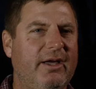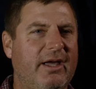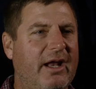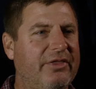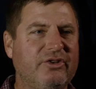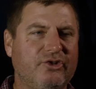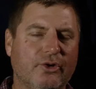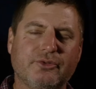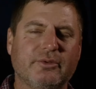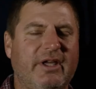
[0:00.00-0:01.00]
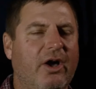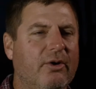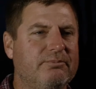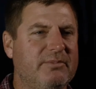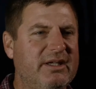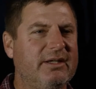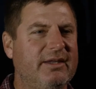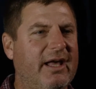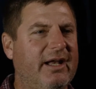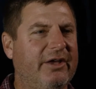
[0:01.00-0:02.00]
And I think Joe's really helped me in
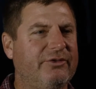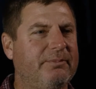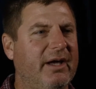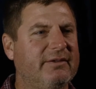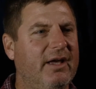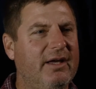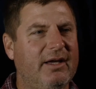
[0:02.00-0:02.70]
that aspect.